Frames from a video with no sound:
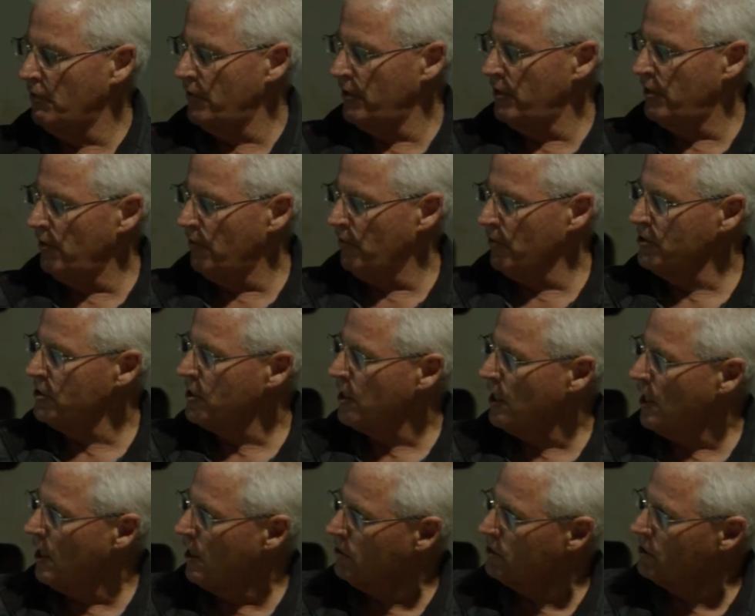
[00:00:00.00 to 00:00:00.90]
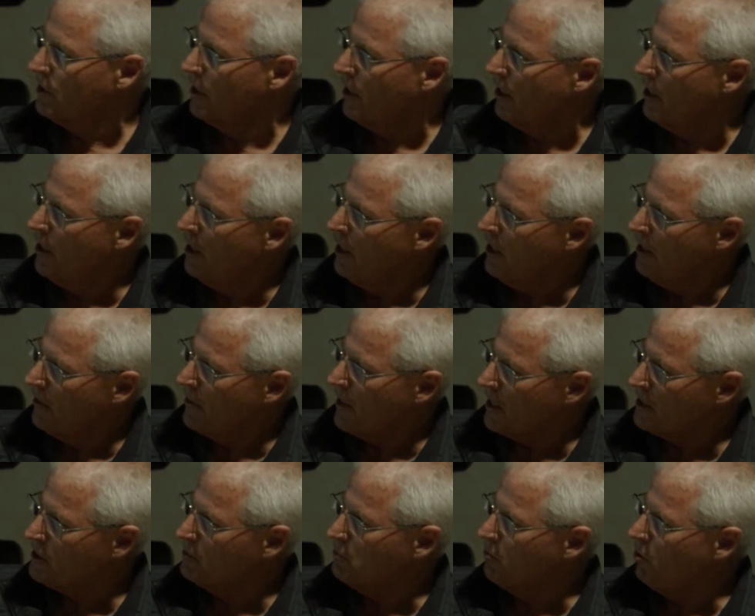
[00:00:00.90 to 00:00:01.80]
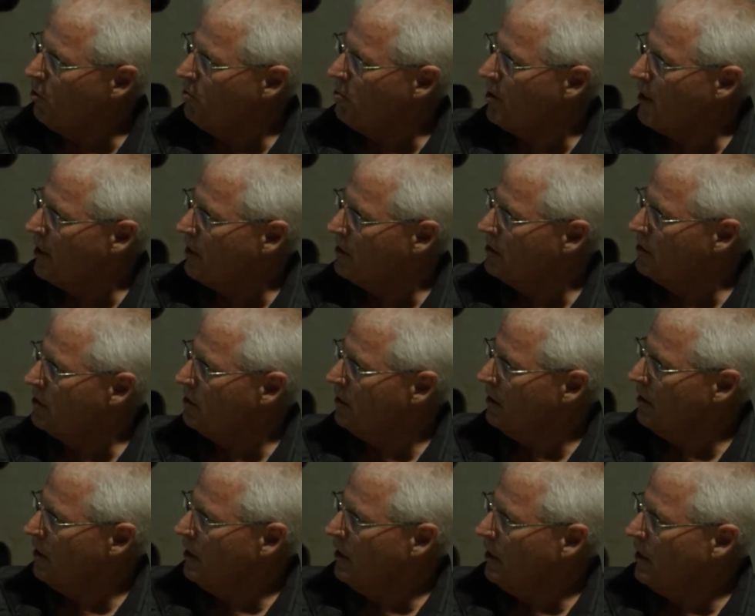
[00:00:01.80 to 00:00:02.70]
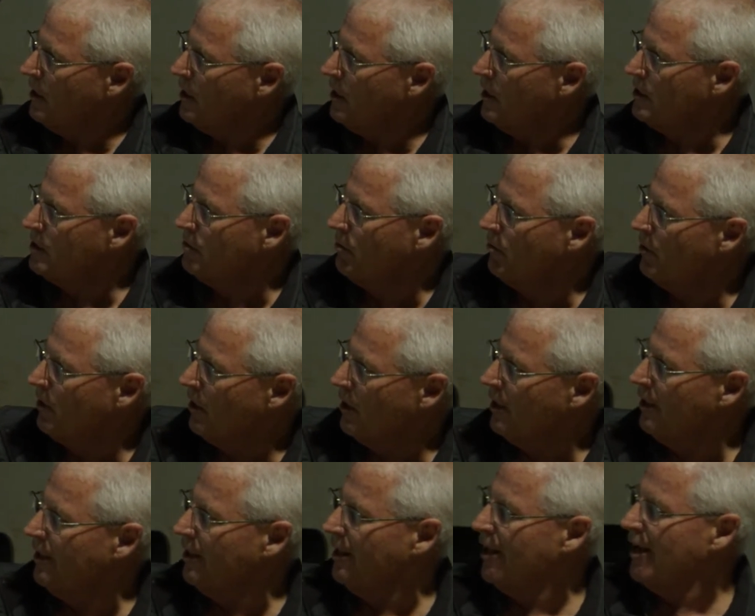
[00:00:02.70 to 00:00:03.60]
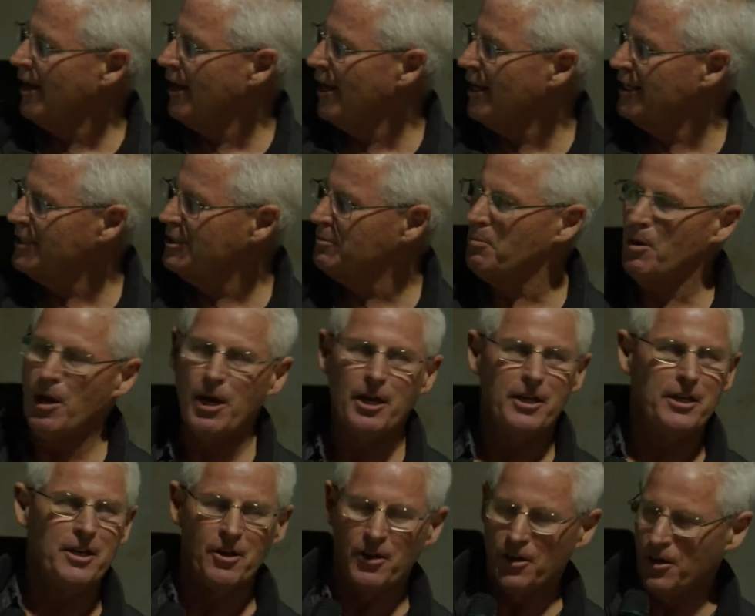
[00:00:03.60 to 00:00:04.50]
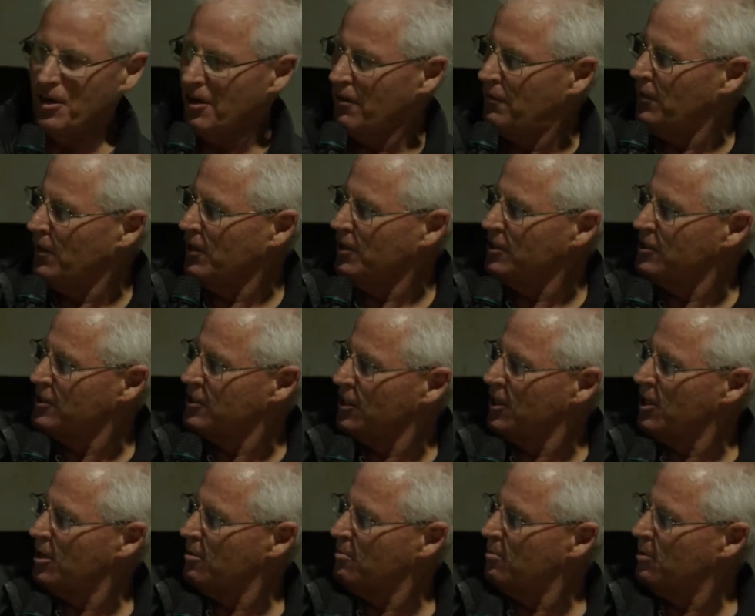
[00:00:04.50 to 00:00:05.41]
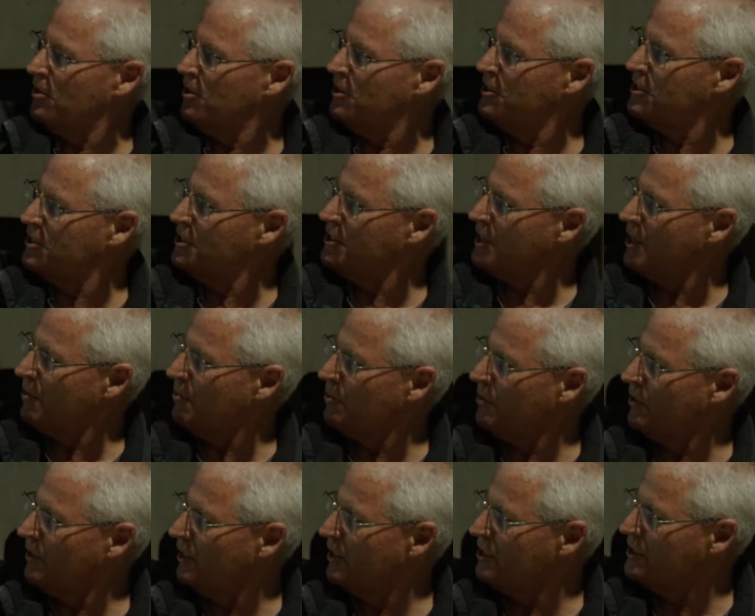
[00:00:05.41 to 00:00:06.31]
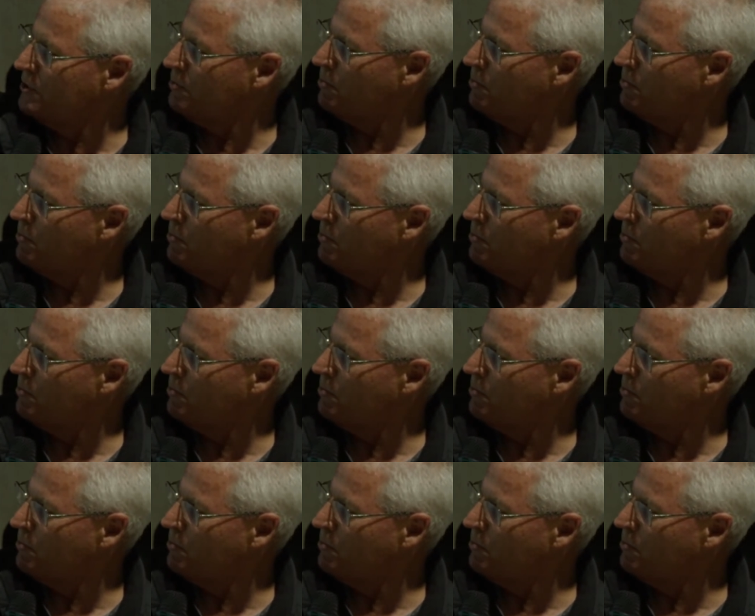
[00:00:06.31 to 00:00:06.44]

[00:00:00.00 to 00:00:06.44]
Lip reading: at different scales. So they're small patterns. Here's a really large pattern. I don't know if you can see it, but this is up in the East